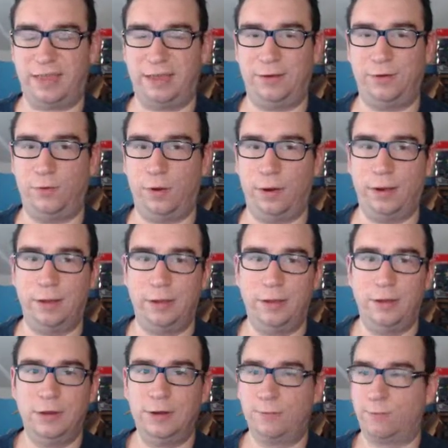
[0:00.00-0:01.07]
and or
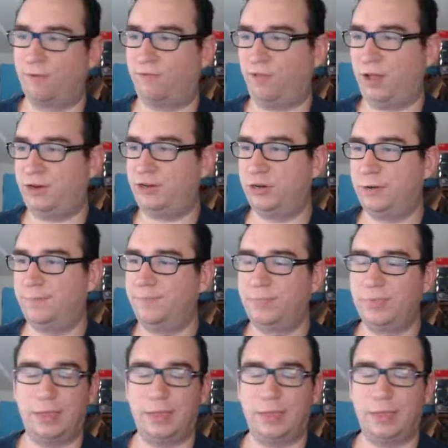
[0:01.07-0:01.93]
reflection,